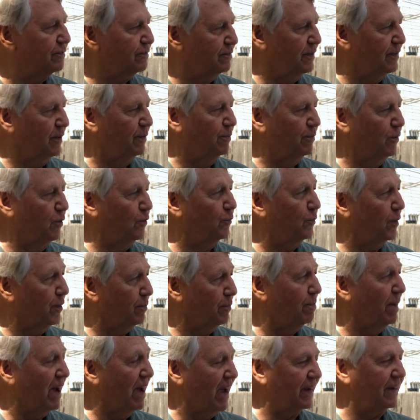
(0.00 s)
the
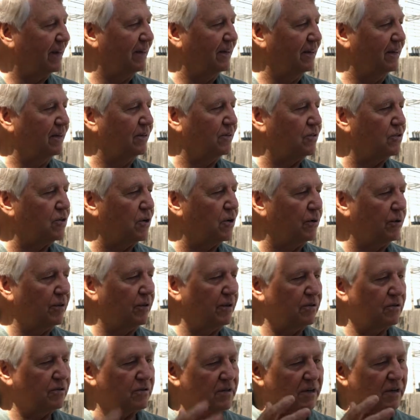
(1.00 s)
movement back in. So
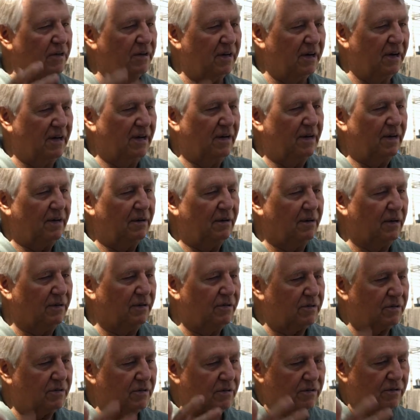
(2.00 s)
there's a
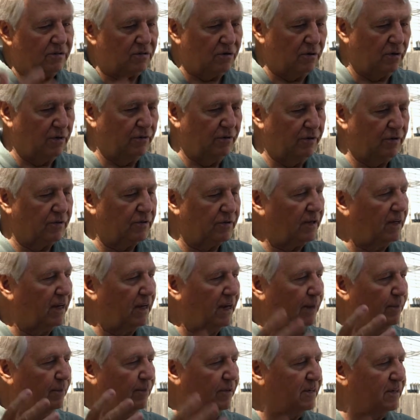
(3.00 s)
sort of an
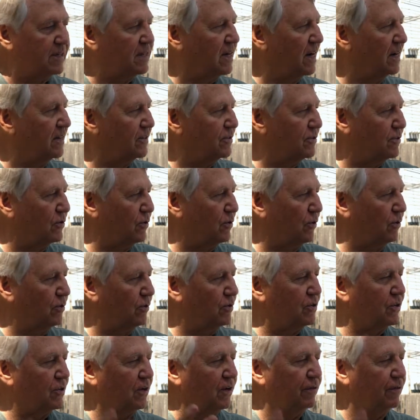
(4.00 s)
ebb and
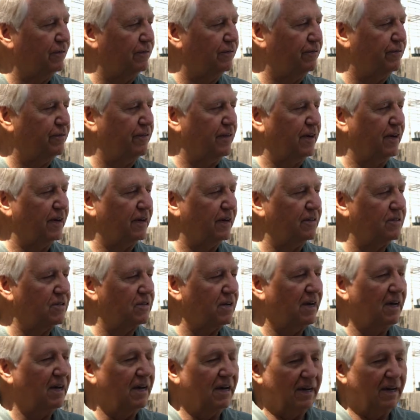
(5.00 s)
surge of things,
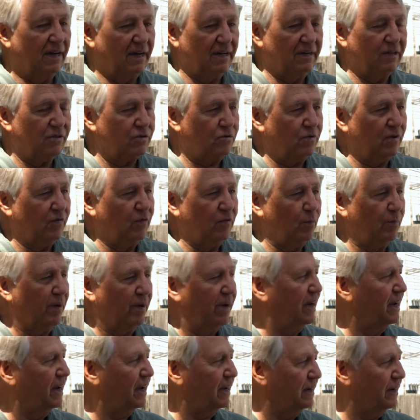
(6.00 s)
and it's driven
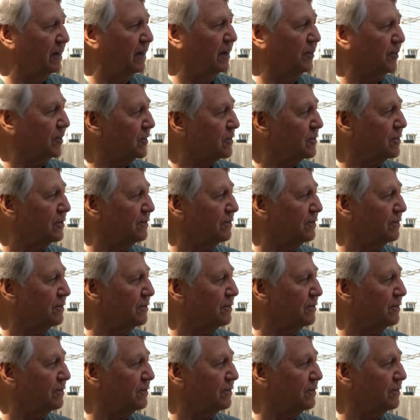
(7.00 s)
by economics.